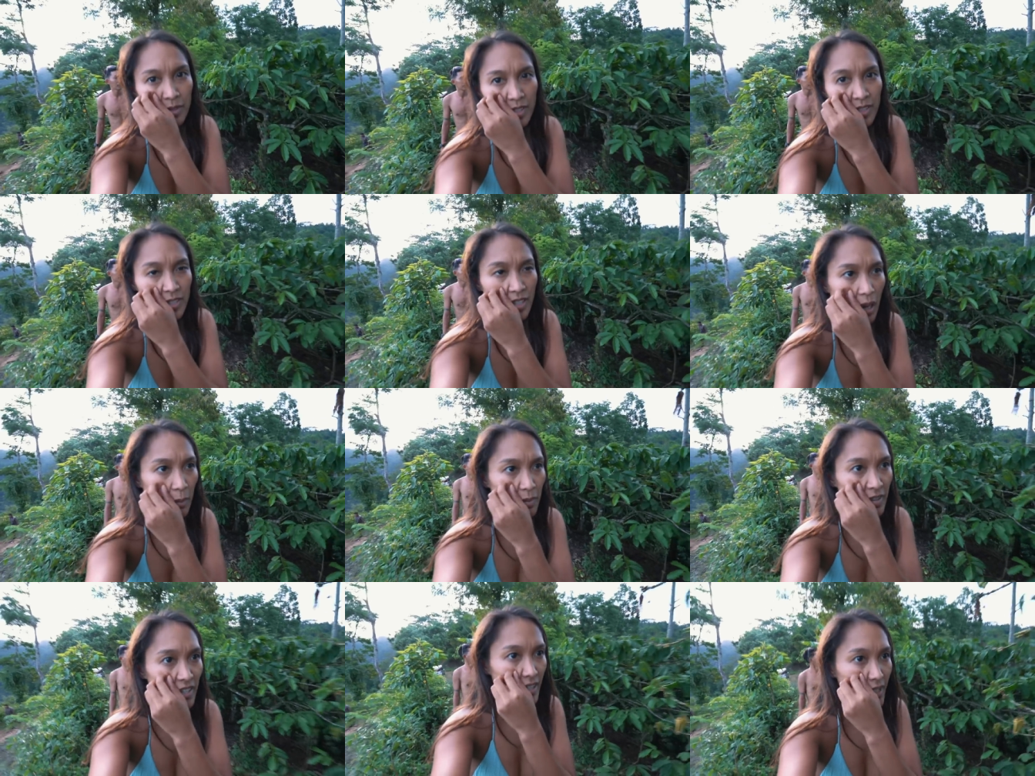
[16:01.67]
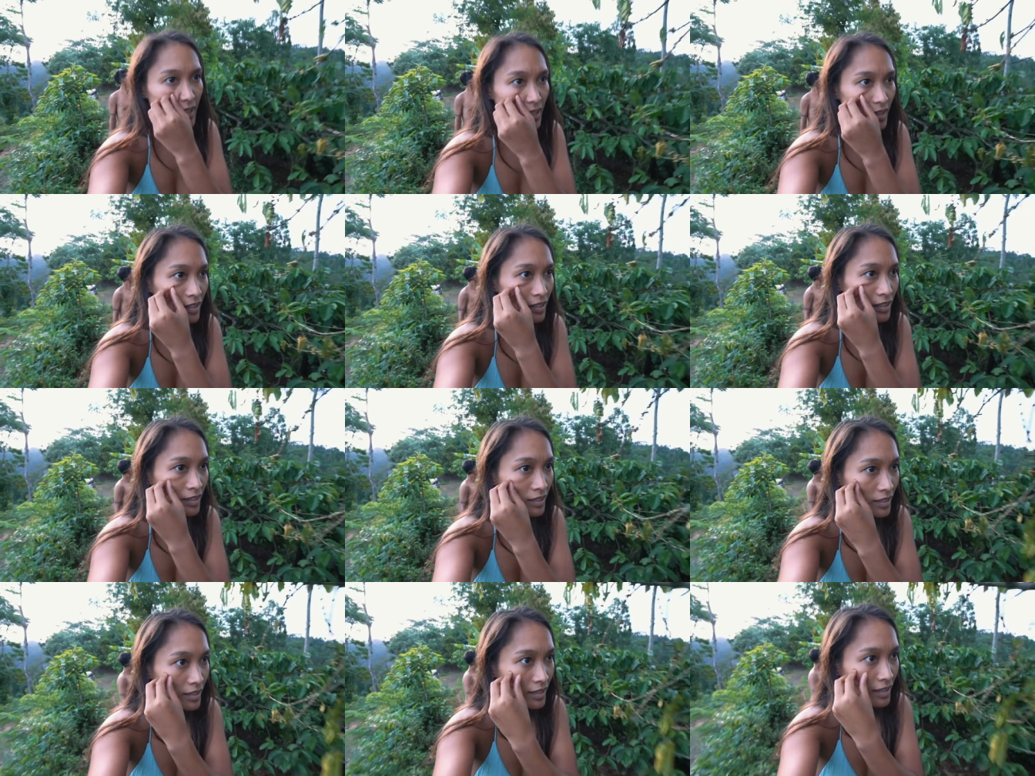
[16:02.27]
up to the top of the hill,
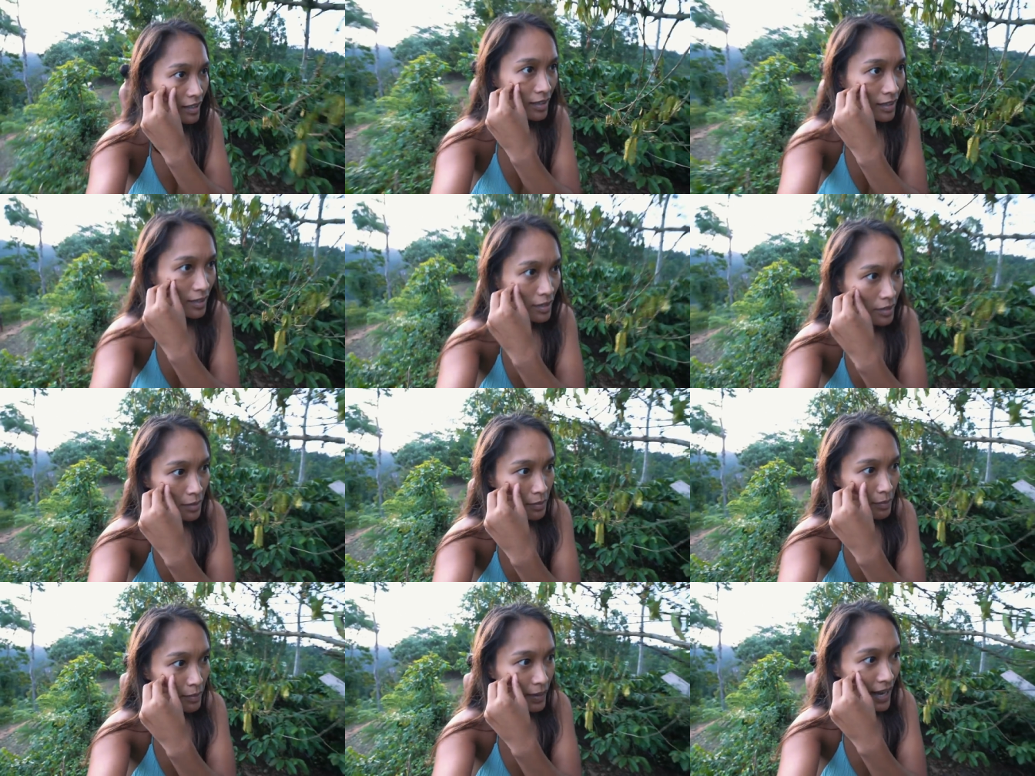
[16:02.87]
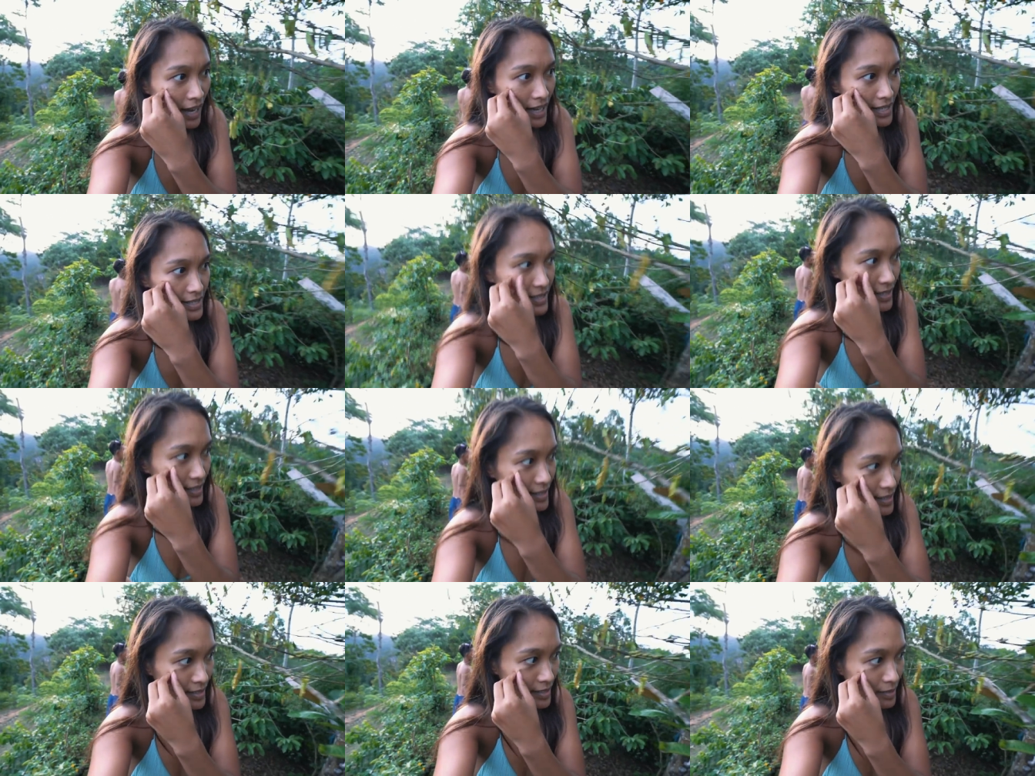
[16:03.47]

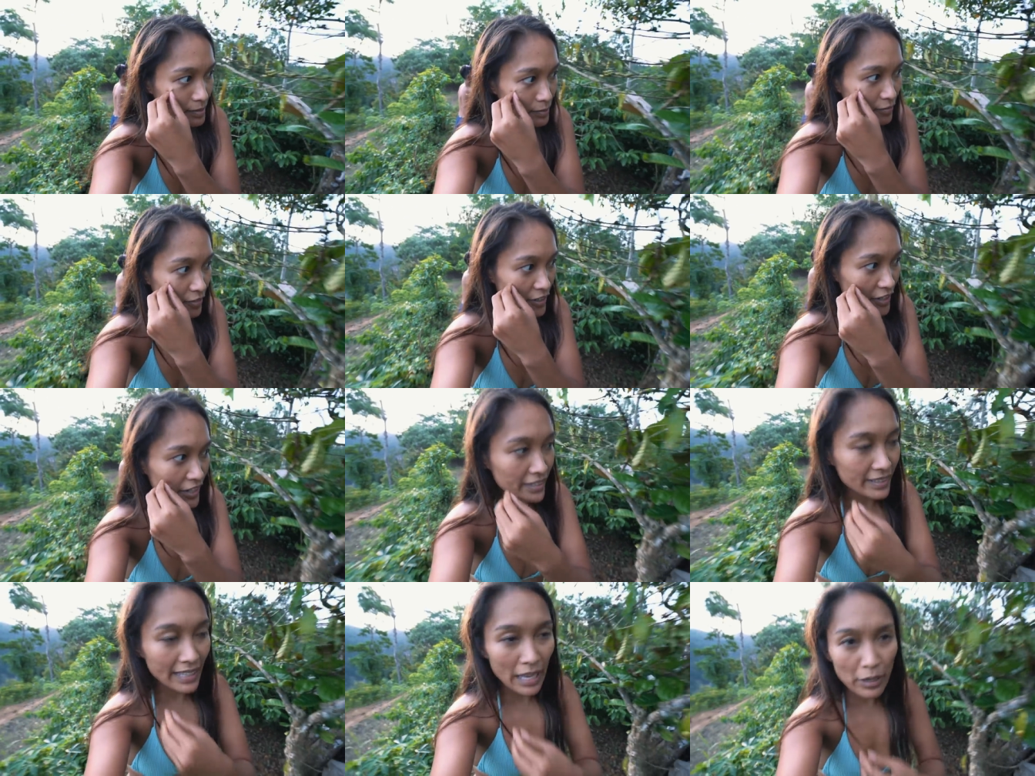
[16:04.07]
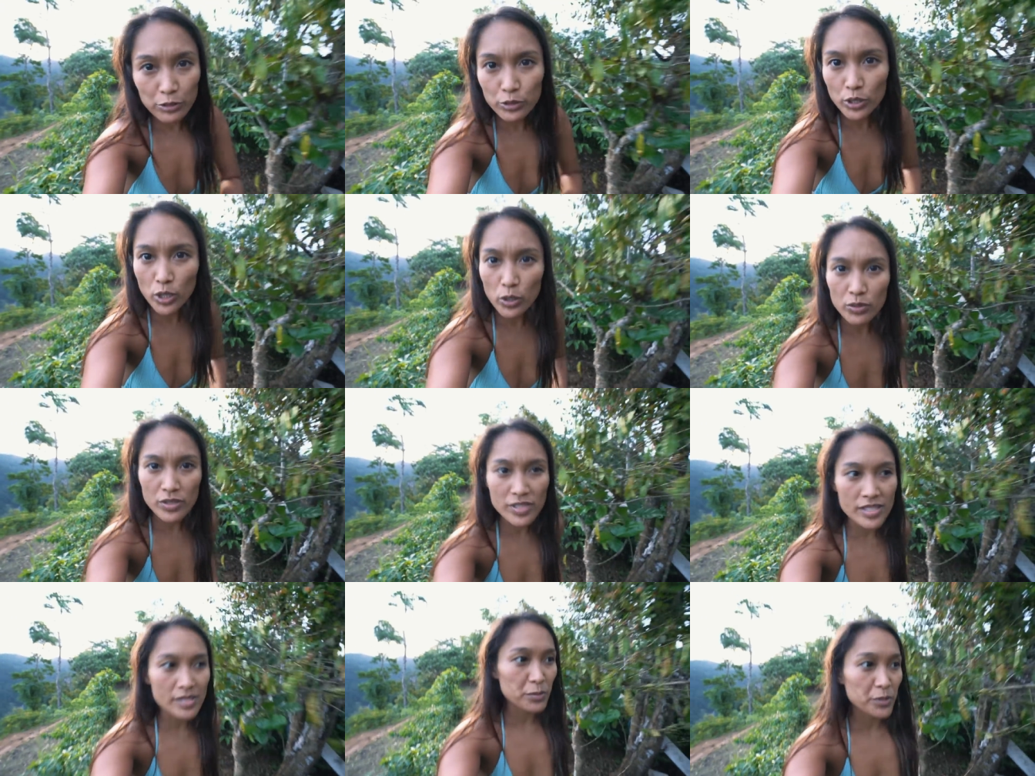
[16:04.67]
passing some very loud
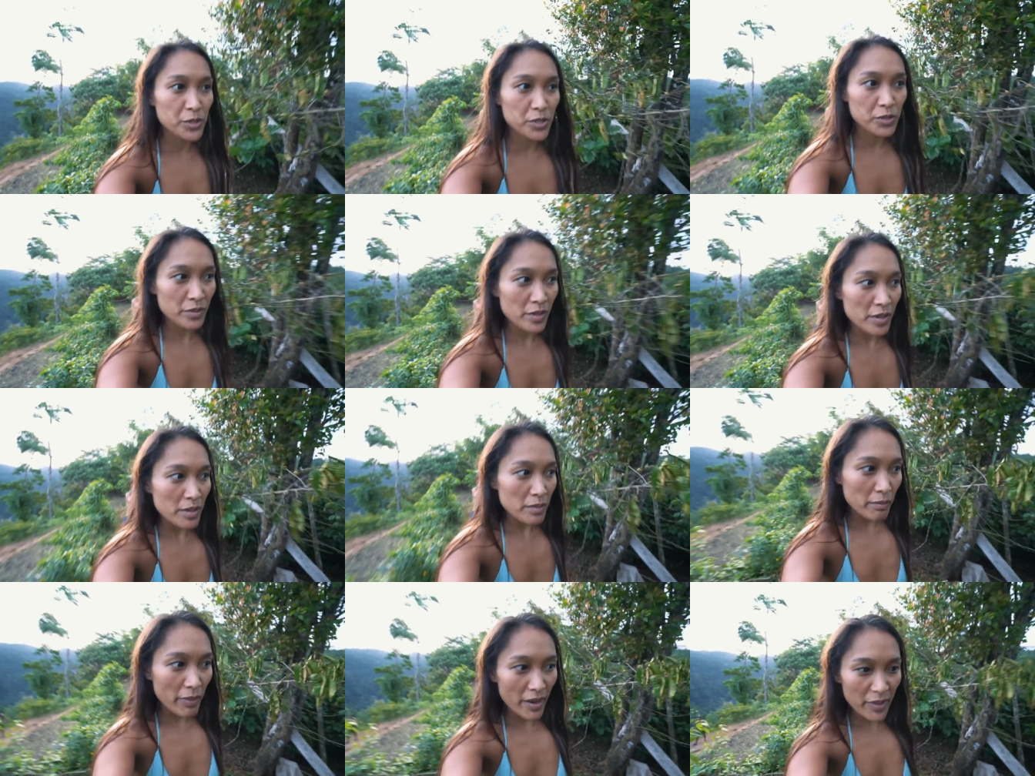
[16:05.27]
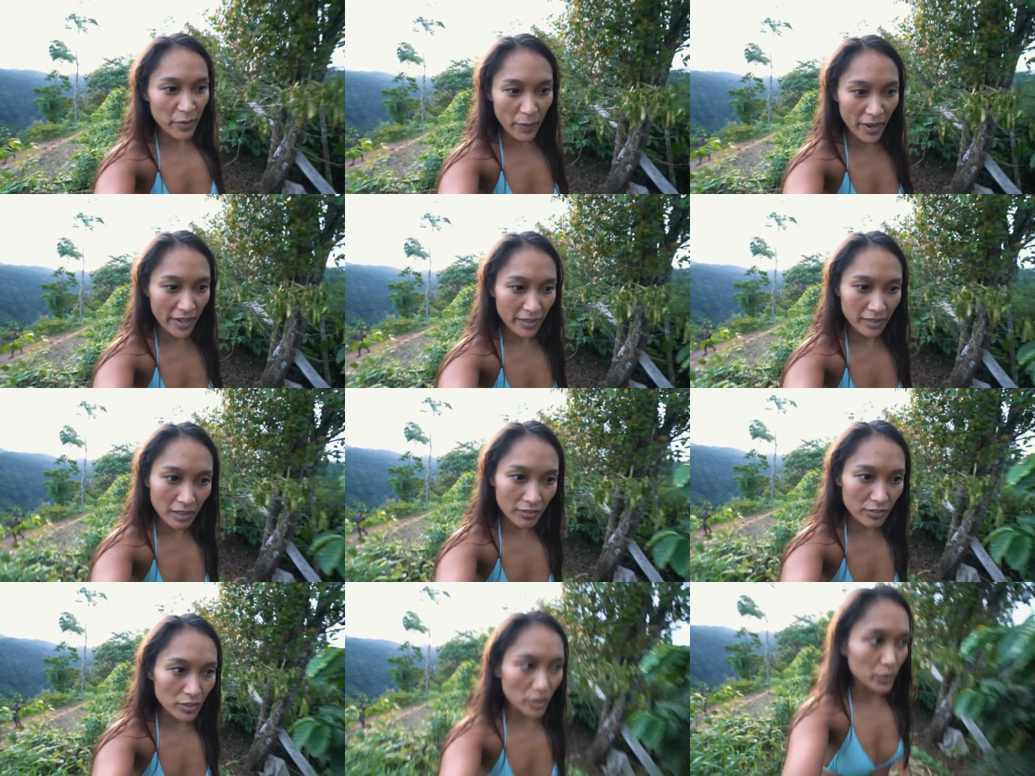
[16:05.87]
goats, which, by the way, I
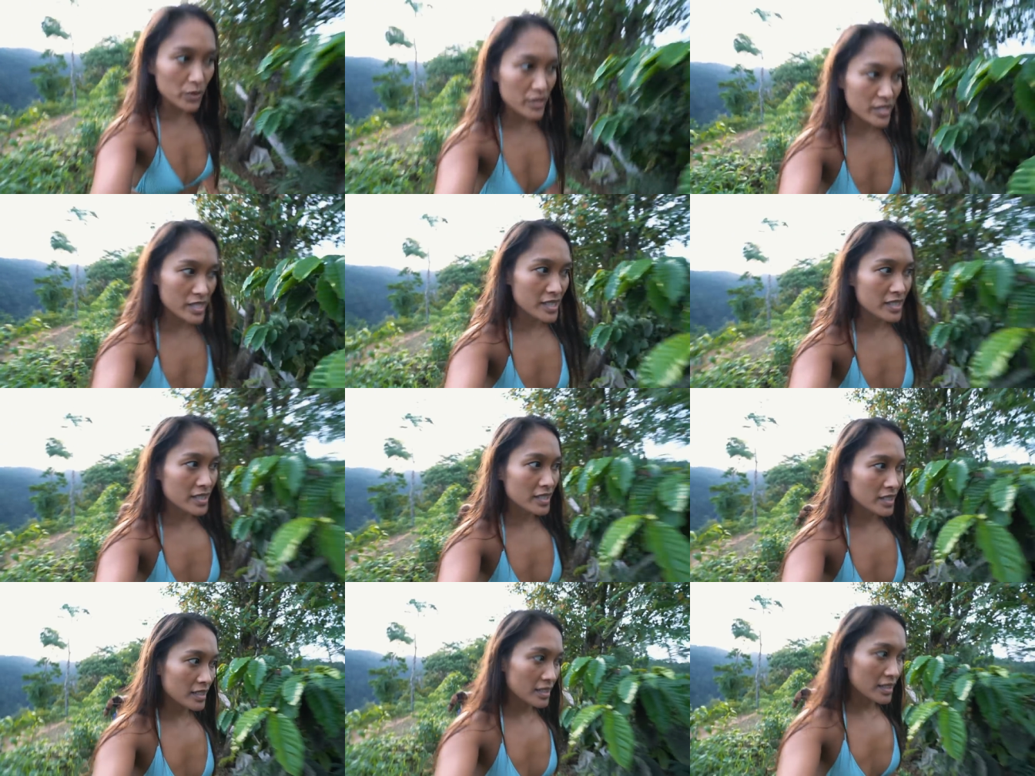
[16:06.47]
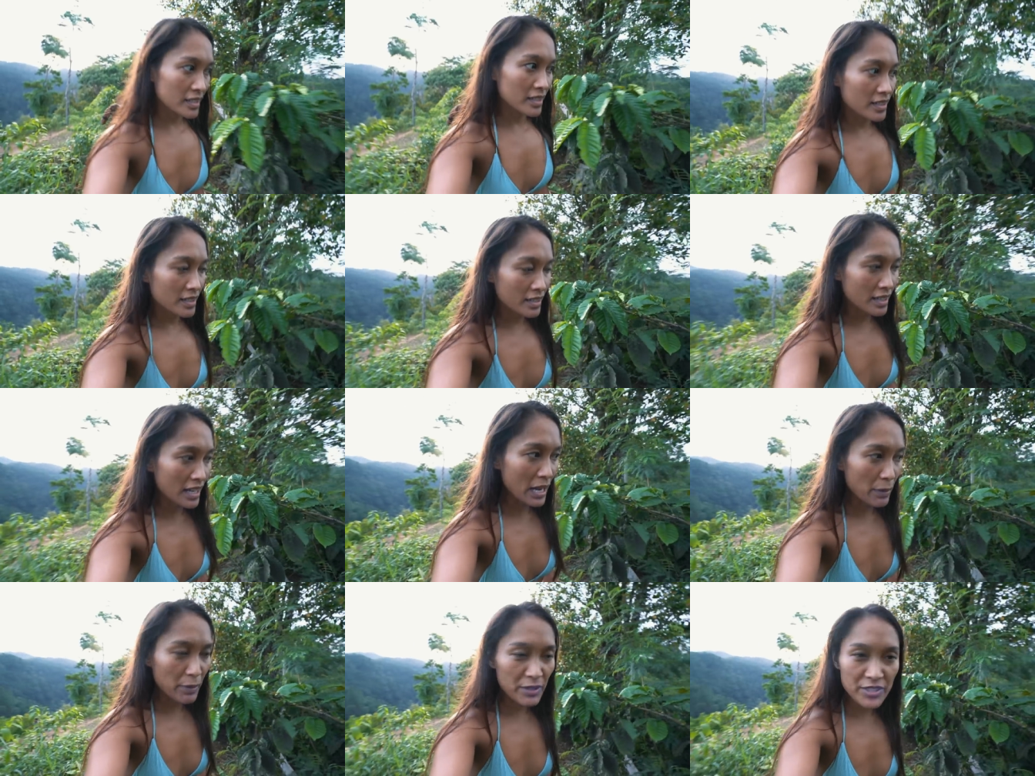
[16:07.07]
love goats.
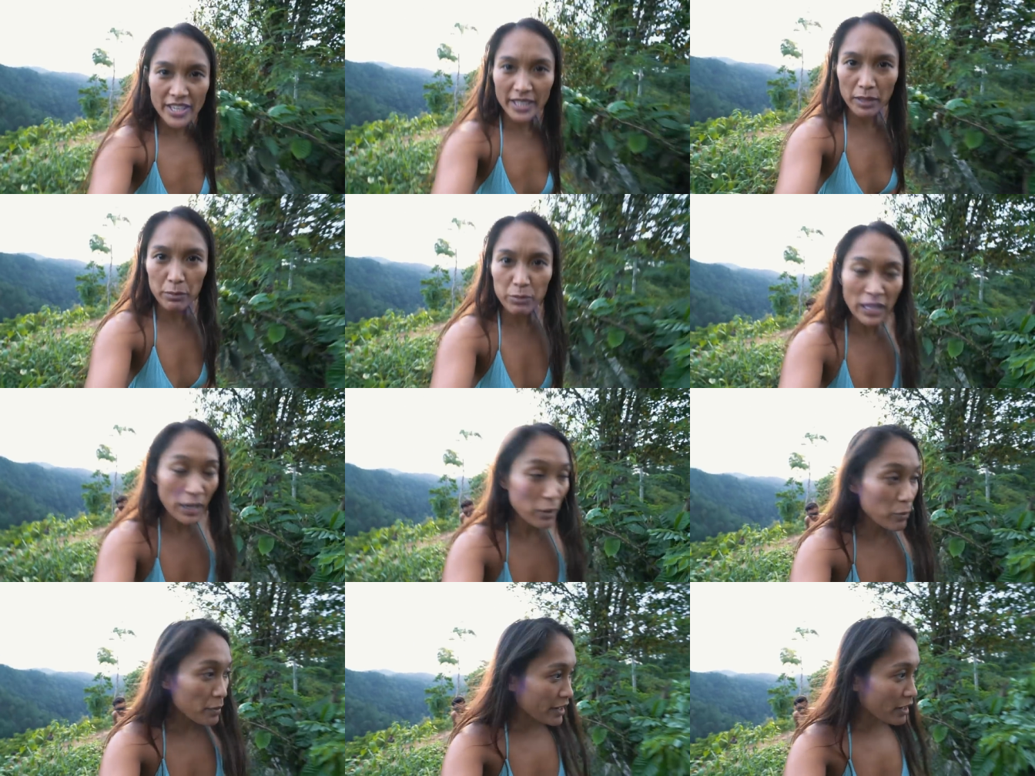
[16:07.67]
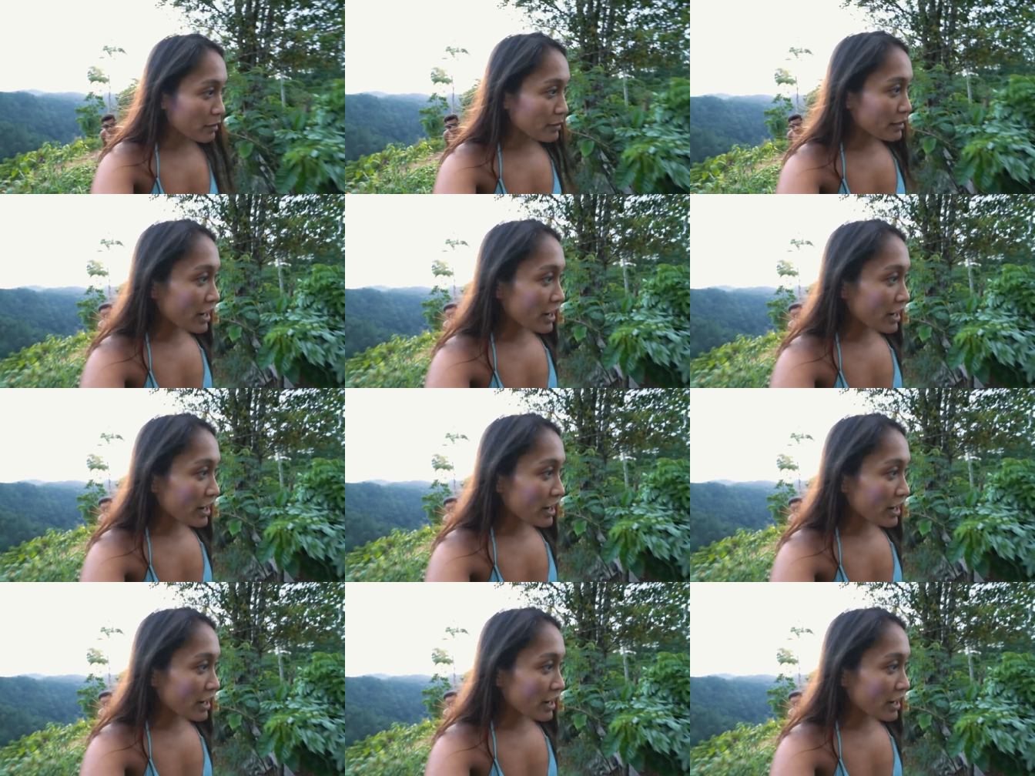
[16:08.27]
I wish I could play. Oh my, oh my